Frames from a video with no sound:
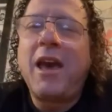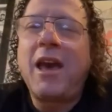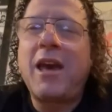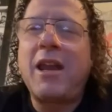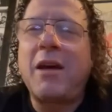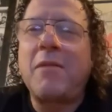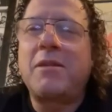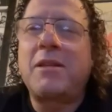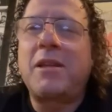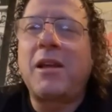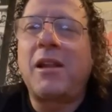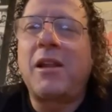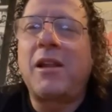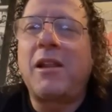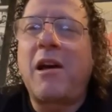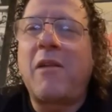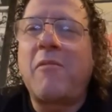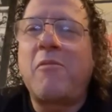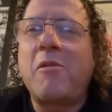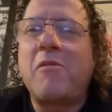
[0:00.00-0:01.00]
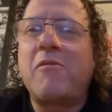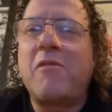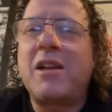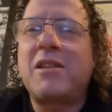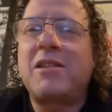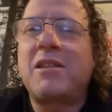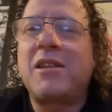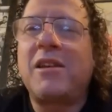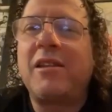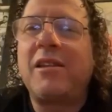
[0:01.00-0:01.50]
and I'm still in love with
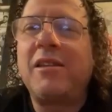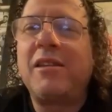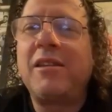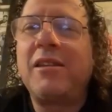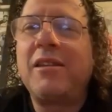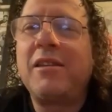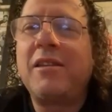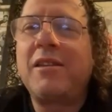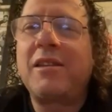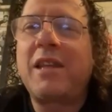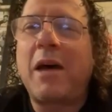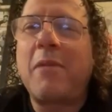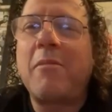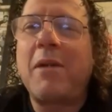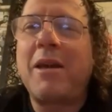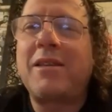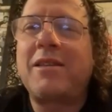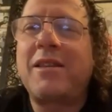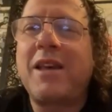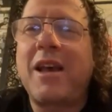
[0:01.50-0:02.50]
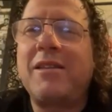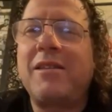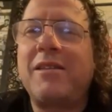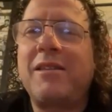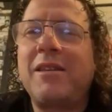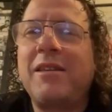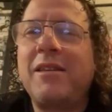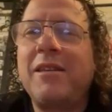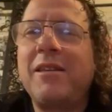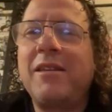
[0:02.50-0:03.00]
wrestling. Does that make
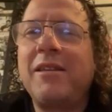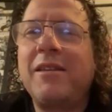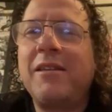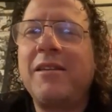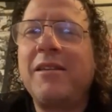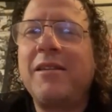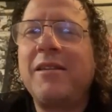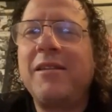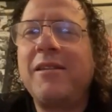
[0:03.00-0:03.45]
sense? That